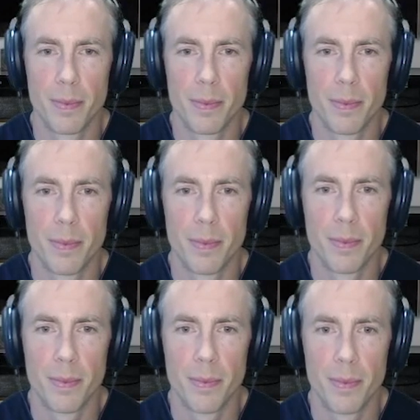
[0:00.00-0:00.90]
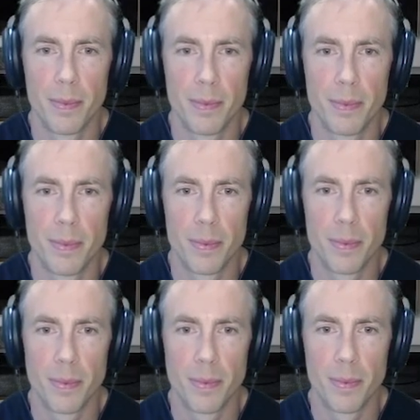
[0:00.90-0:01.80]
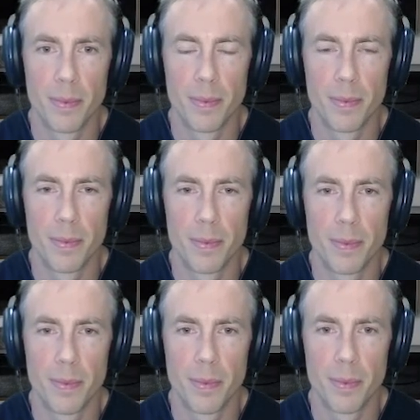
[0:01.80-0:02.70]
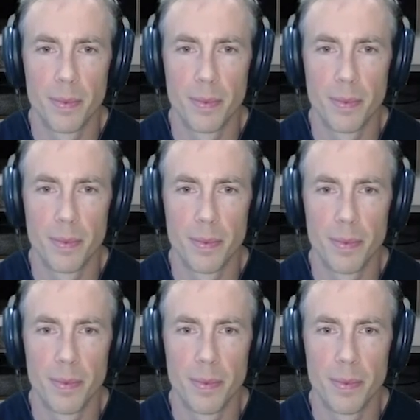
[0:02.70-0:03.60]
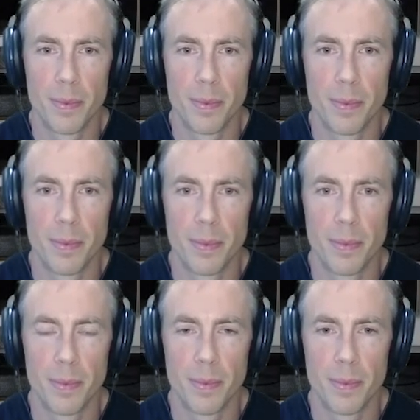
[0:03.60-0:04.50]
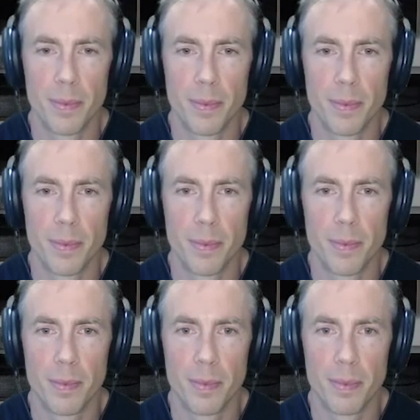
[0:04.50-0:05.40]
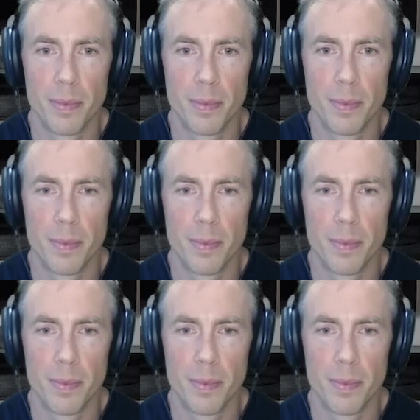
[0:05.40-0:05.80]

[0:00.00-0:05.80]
The person shown says nothing.